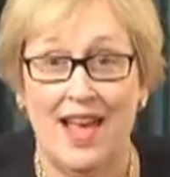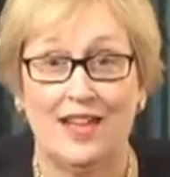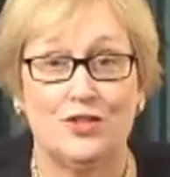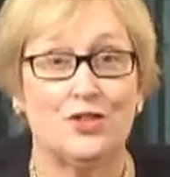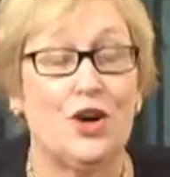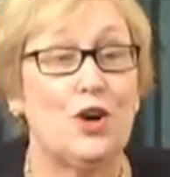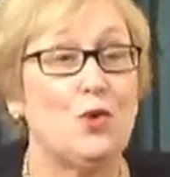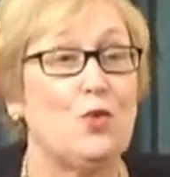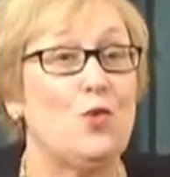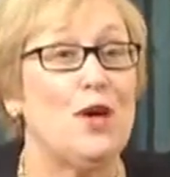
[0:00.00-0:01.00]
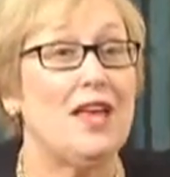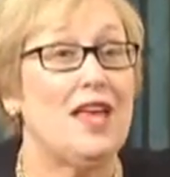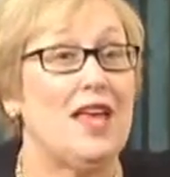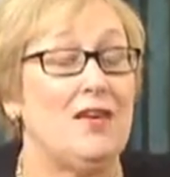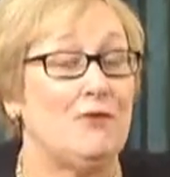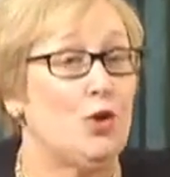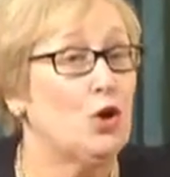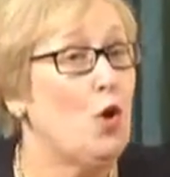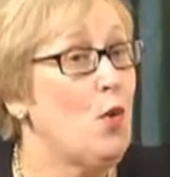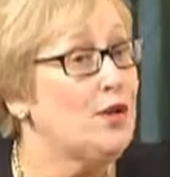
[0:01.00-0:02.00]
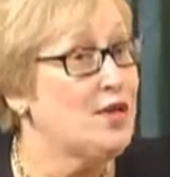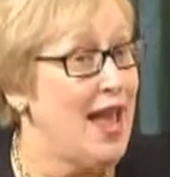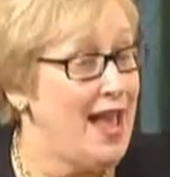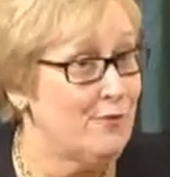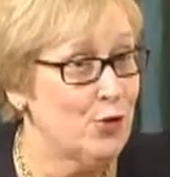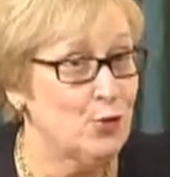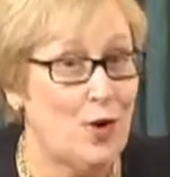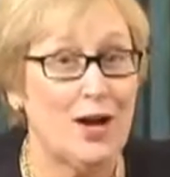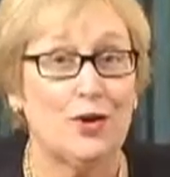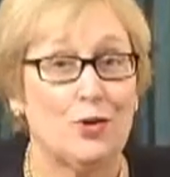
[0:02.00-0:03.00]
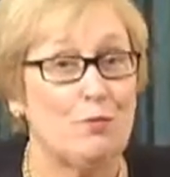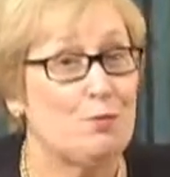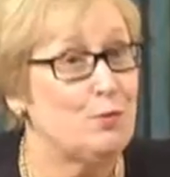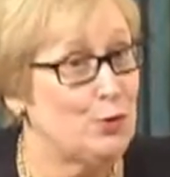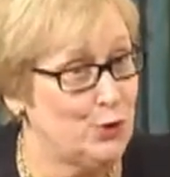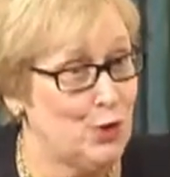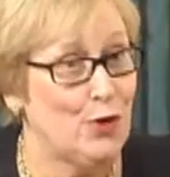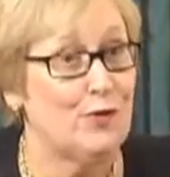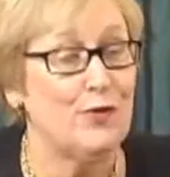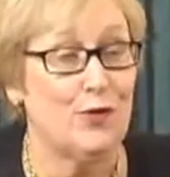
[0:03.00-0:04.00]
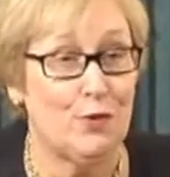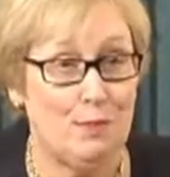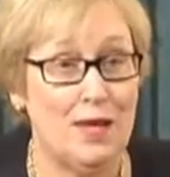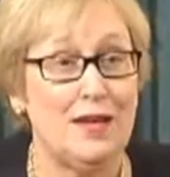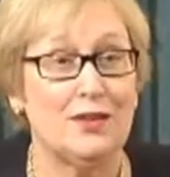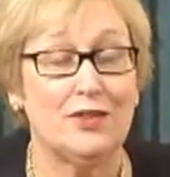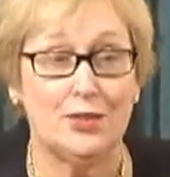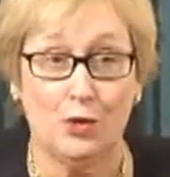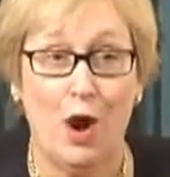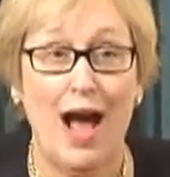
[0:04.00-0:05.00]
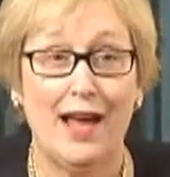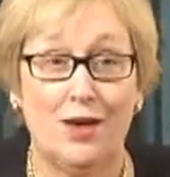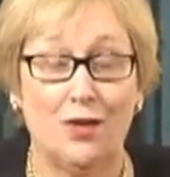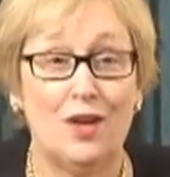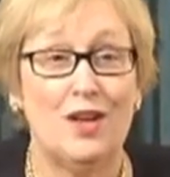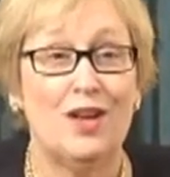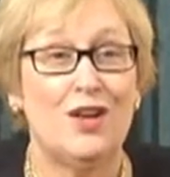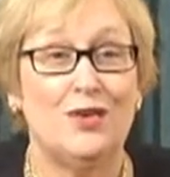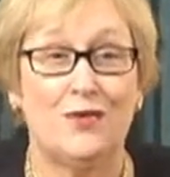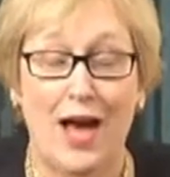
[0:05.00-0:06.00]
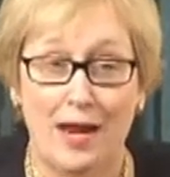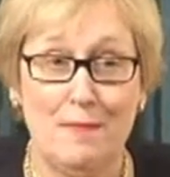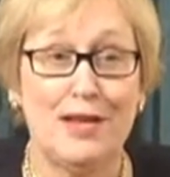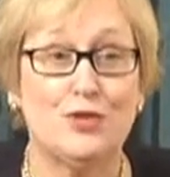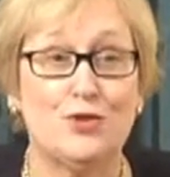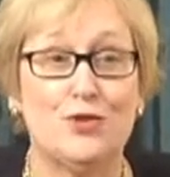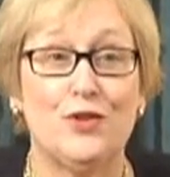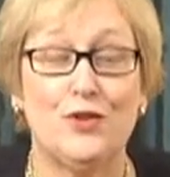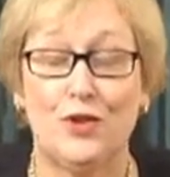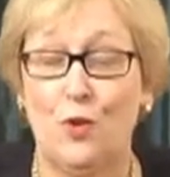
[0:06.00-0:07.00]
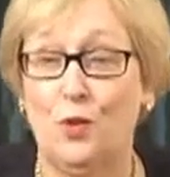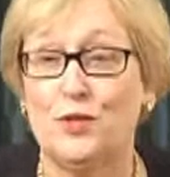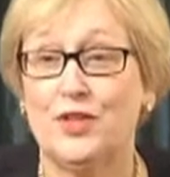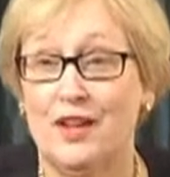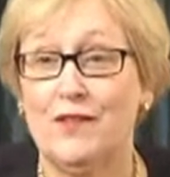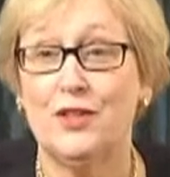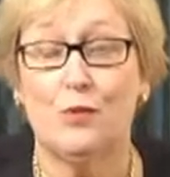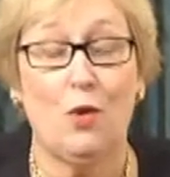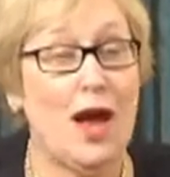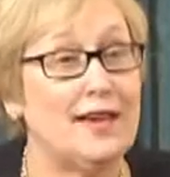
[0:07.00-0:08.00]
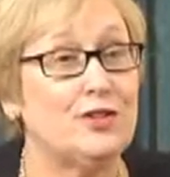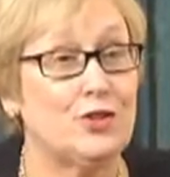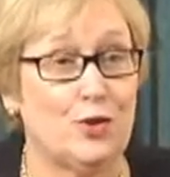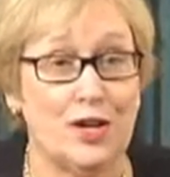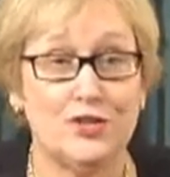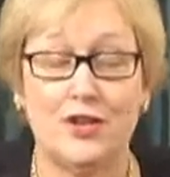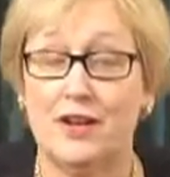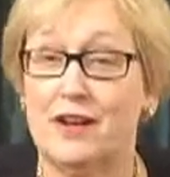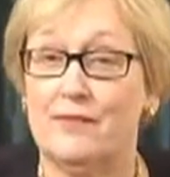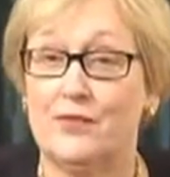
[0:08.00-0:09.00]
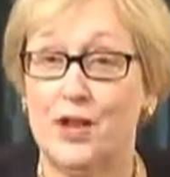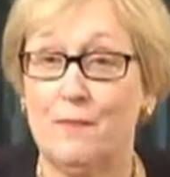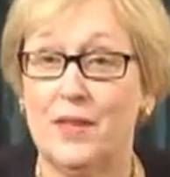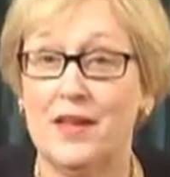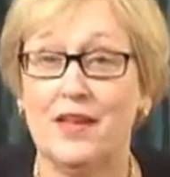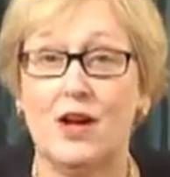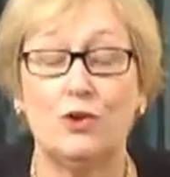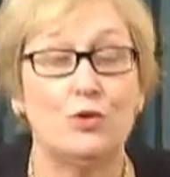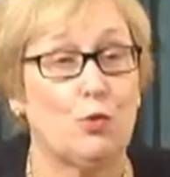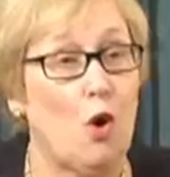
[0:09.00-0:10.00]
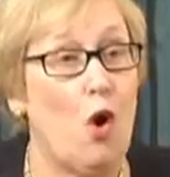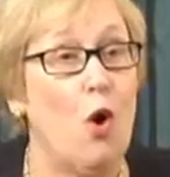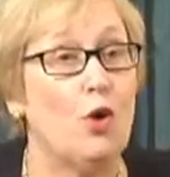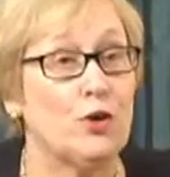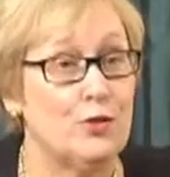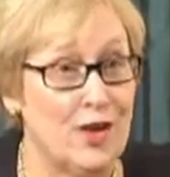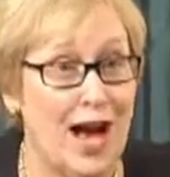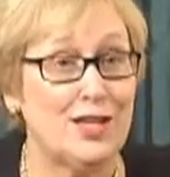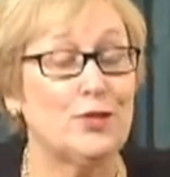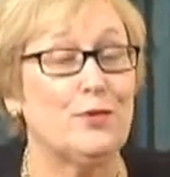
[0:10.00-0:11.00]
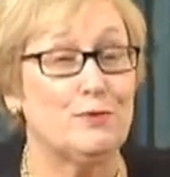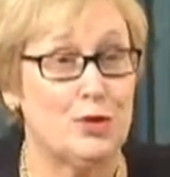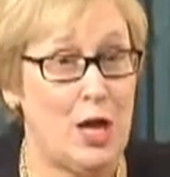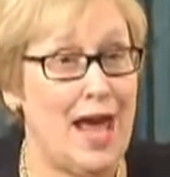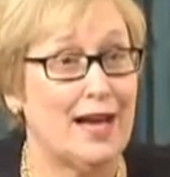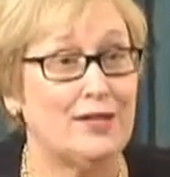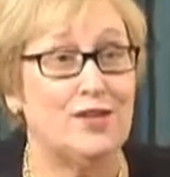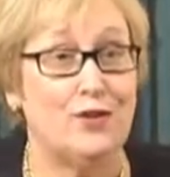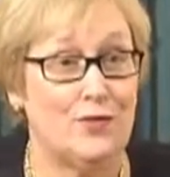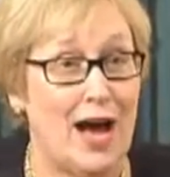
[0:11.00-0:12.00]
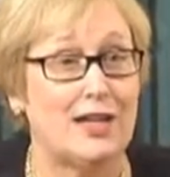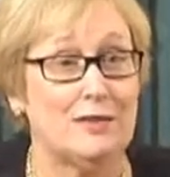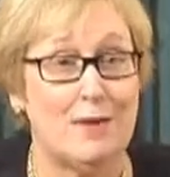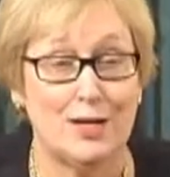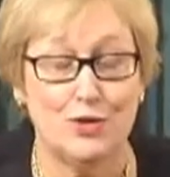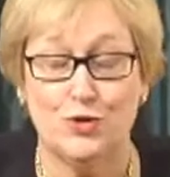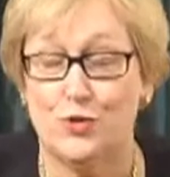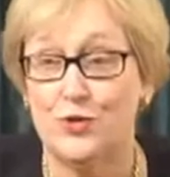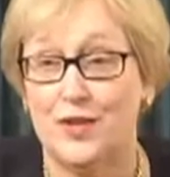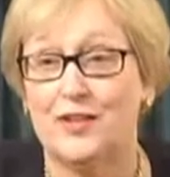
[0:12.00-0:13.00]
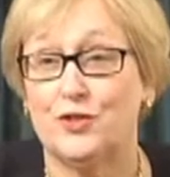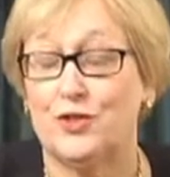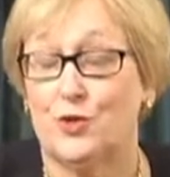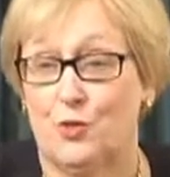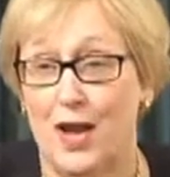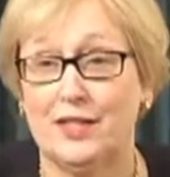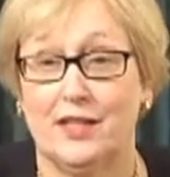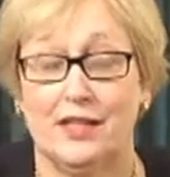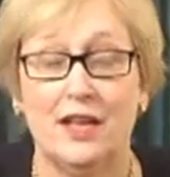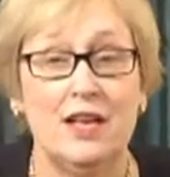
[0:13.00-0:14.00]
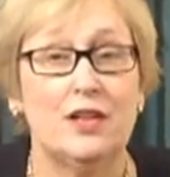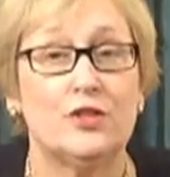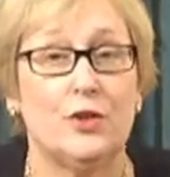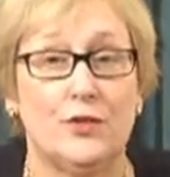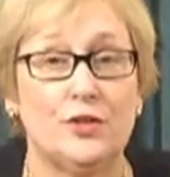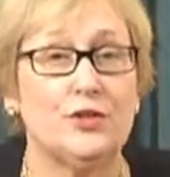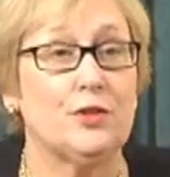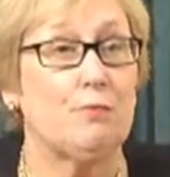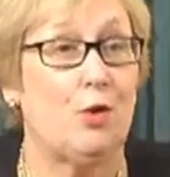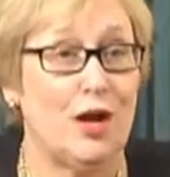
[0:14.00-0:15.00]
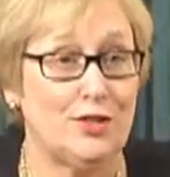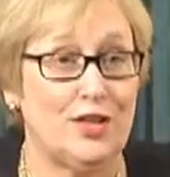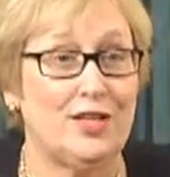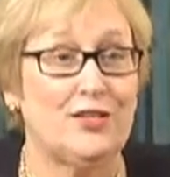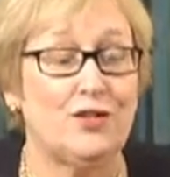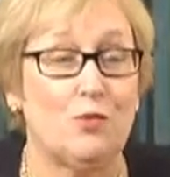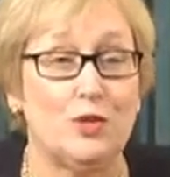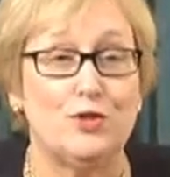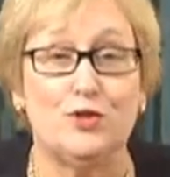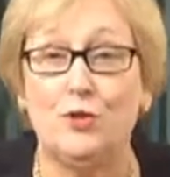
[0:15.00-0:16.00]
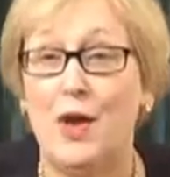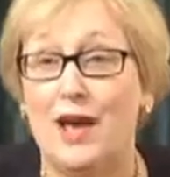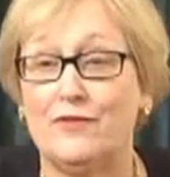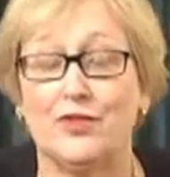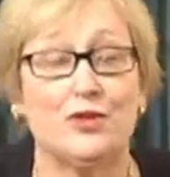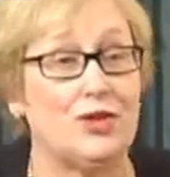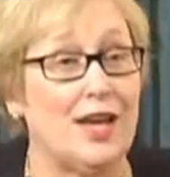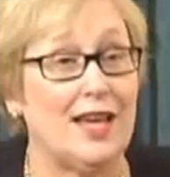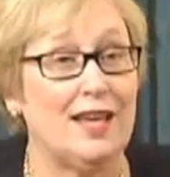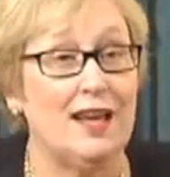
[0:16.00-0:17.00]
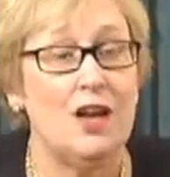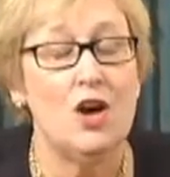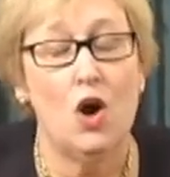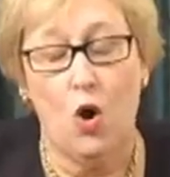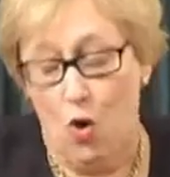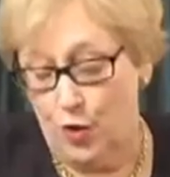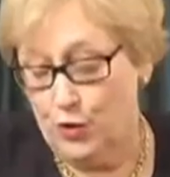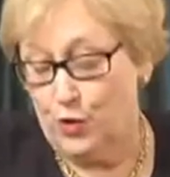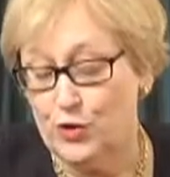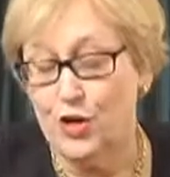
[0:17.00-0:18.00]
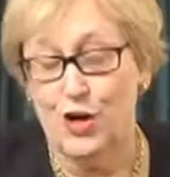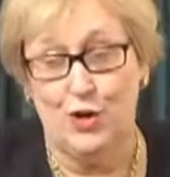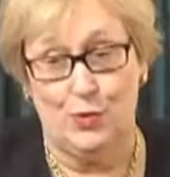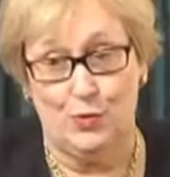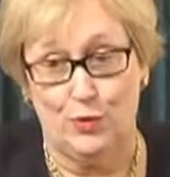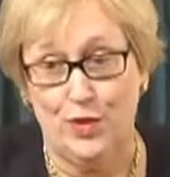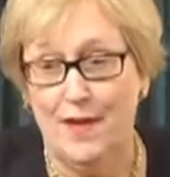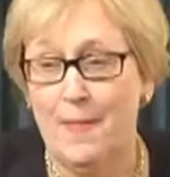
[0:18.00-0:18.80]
And so if you're going to have your record preserved for appeal at trial, you've got to make sure that the court's giving the right instruction, and if something goes wrong, you've got to object and you've got to make sure that it's corrected. So this is a process in which you have to stay on toes.